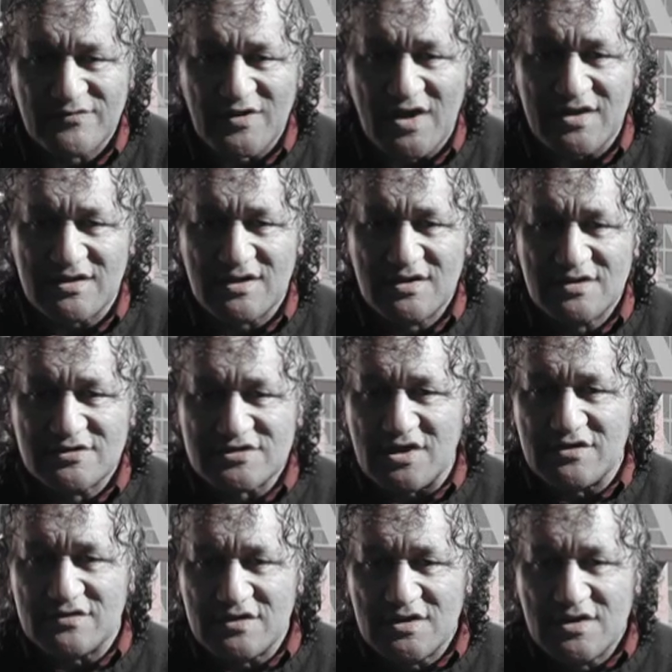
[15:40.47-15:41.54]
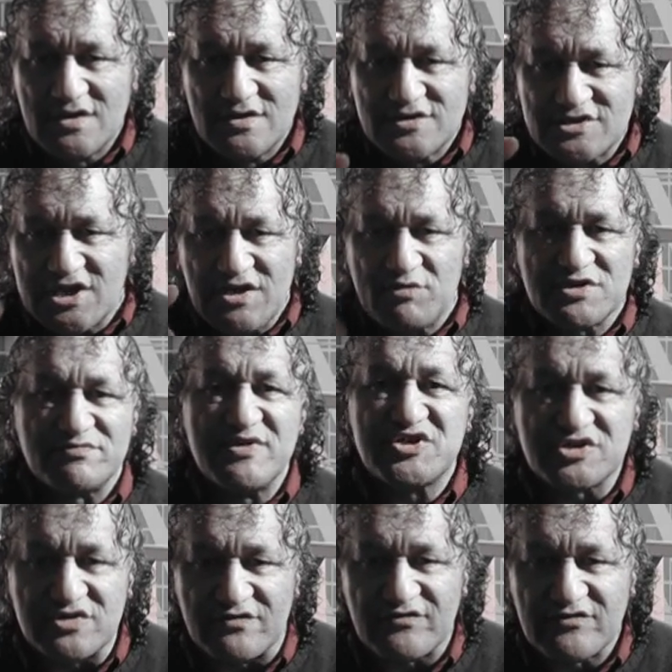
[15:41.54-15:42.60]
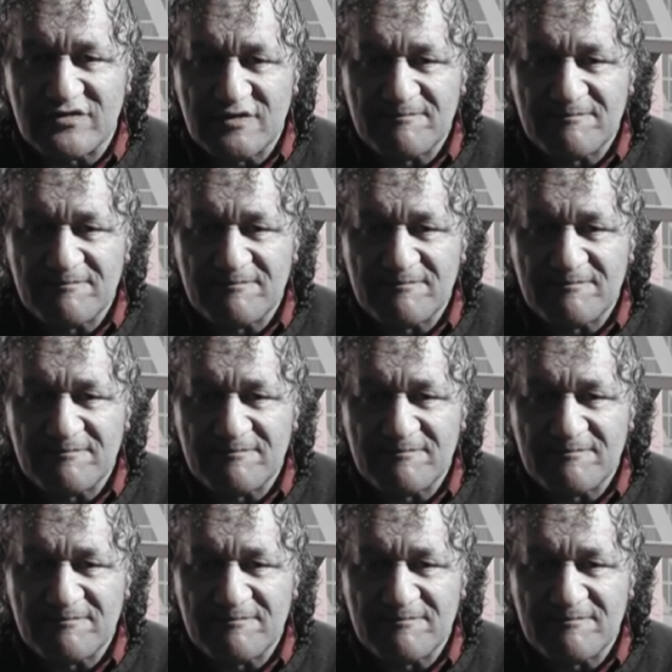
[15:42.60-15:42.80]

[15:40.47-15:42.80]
Right? So she was mischief.